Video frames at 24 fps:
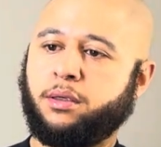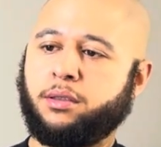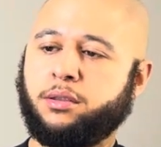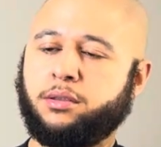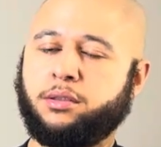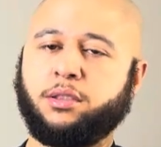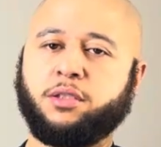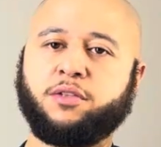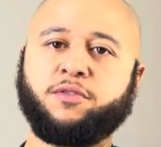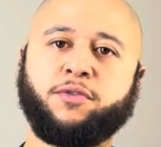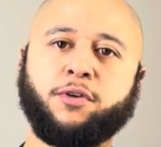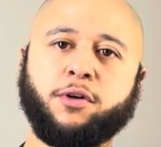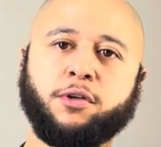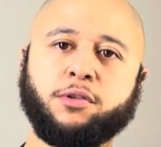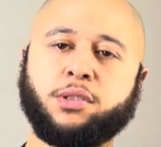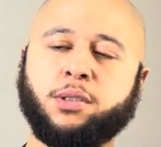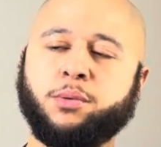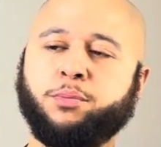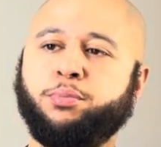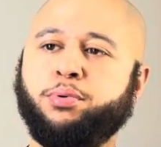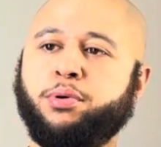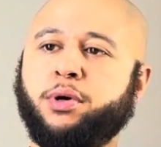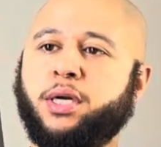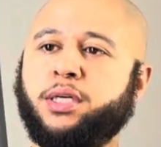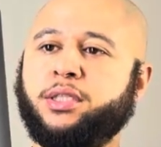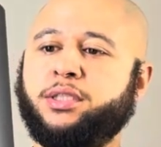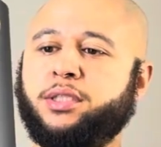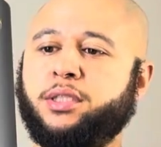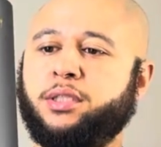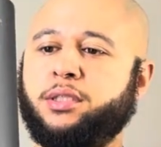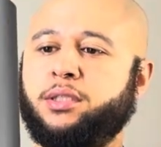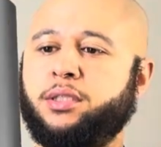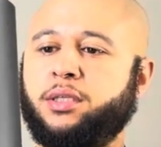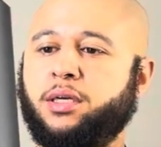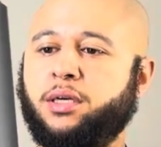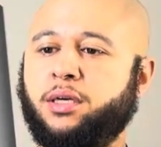Just first
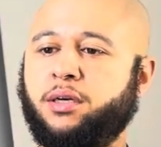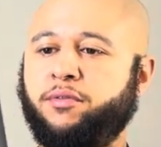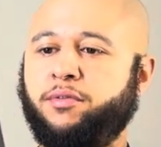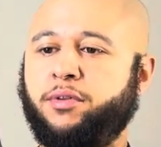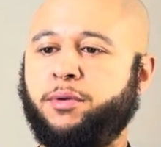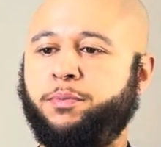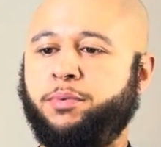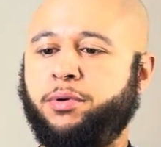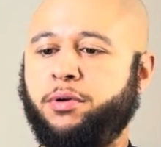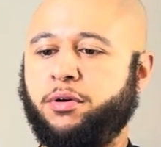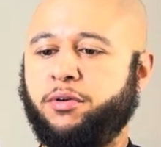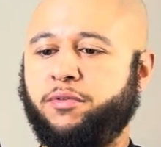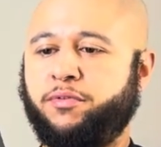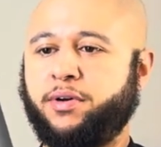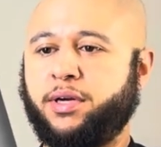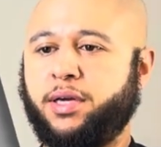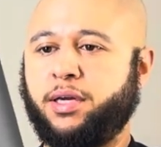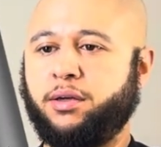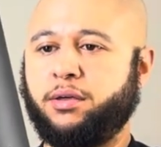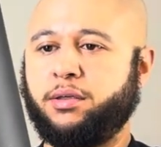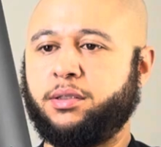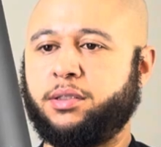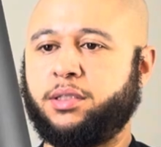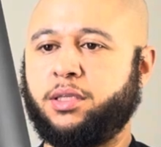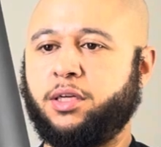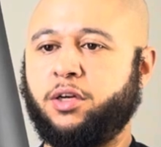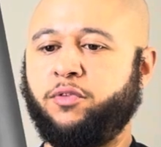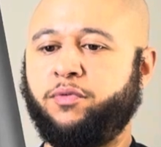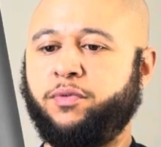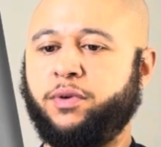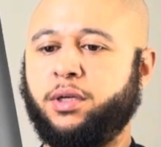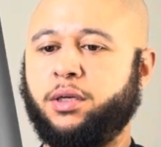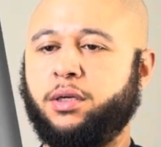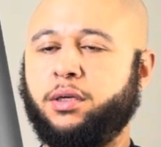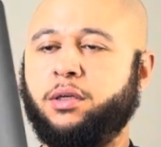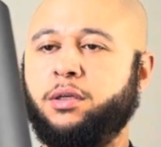impressions of the purifier itself,
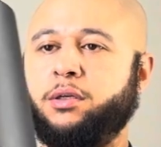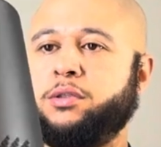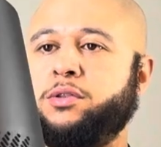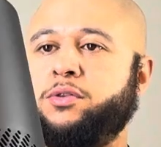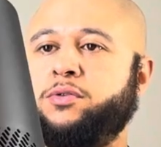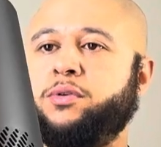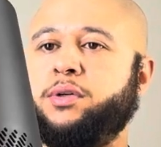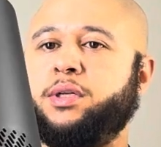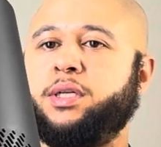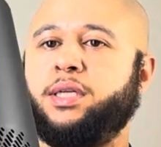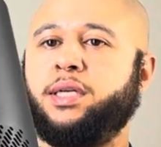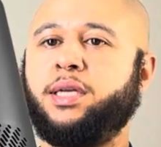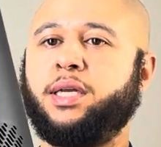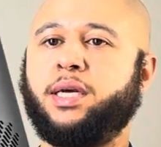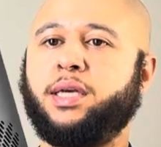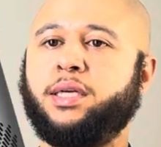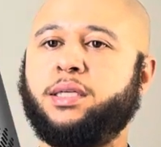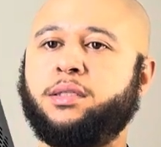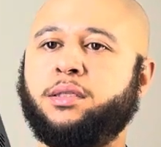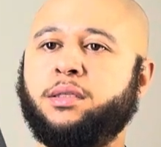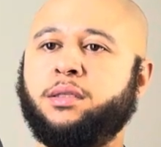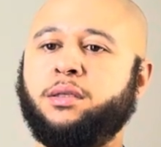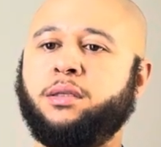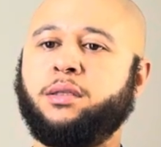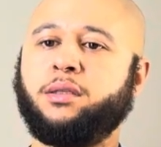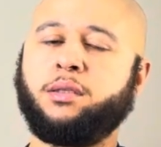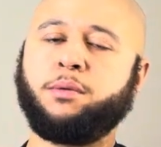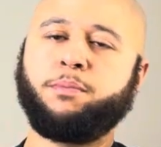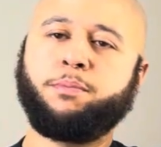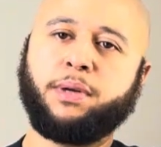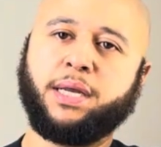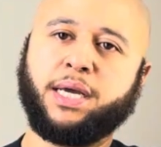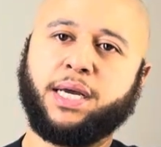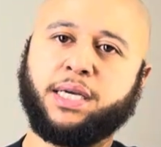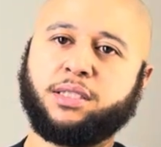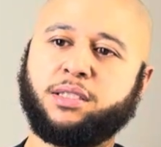it looks really nice. The
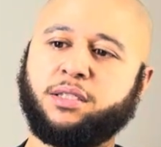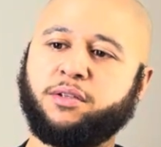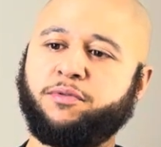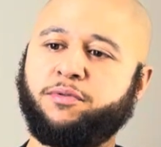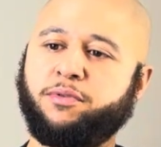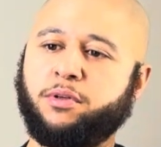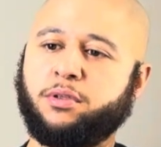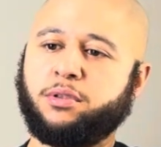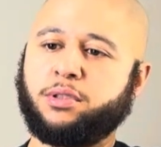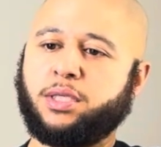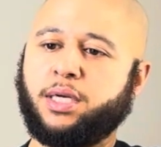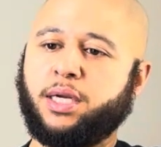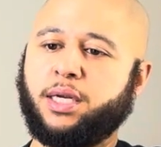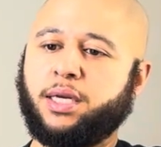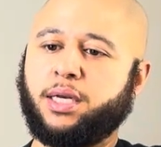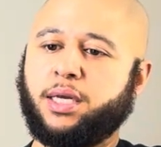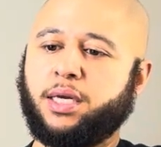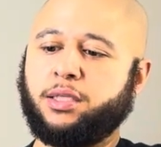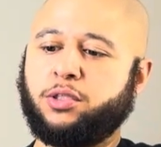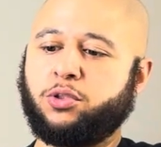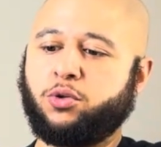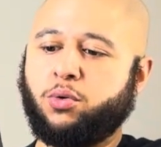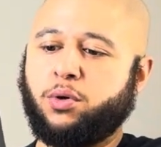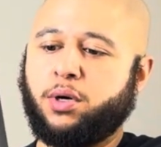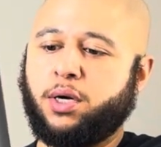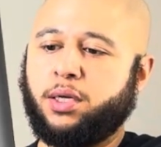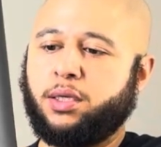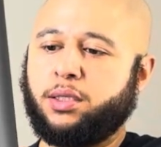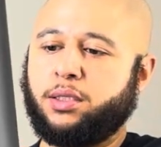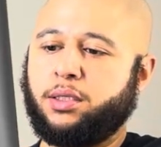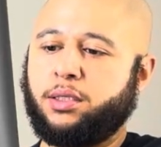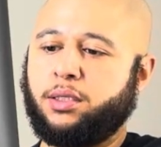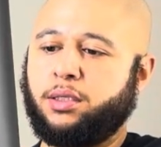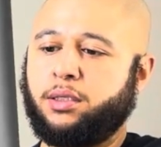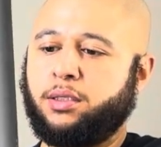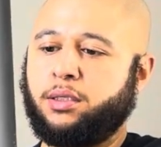plastic feels like nice
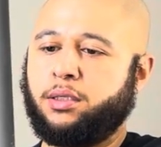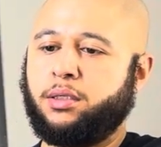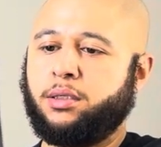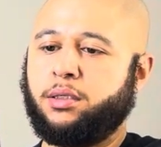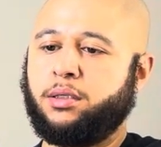quality.